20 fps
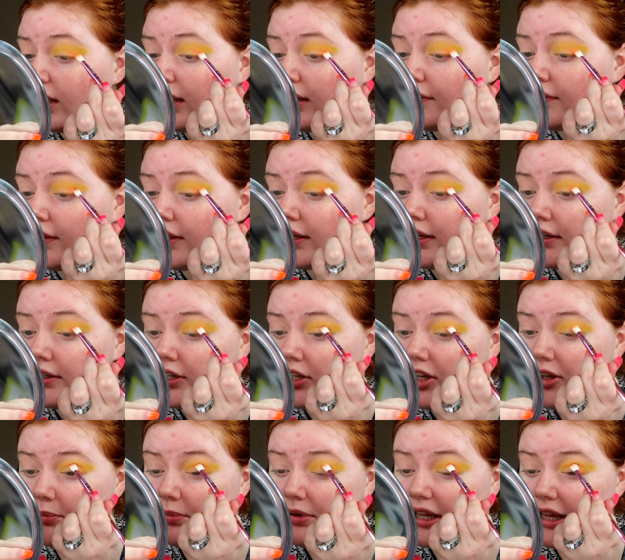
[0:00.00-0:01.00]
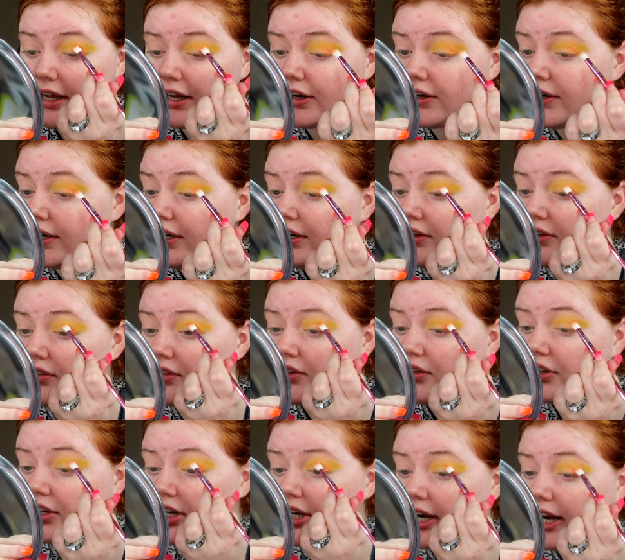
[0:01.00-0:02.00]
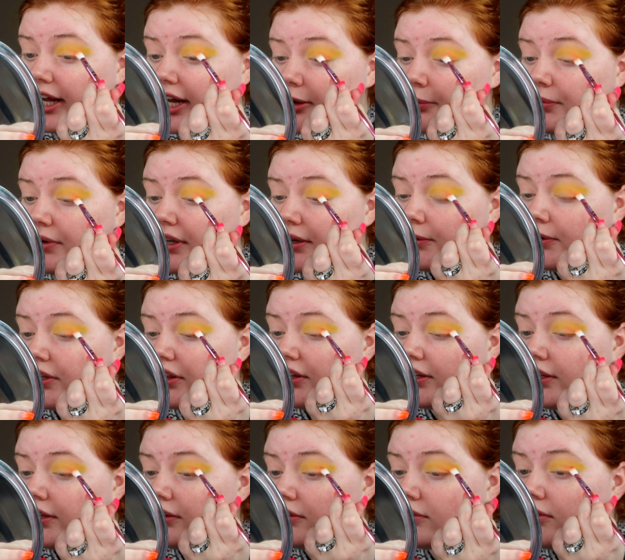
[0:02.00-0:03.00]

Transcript: And then keep layering until you're happy with it.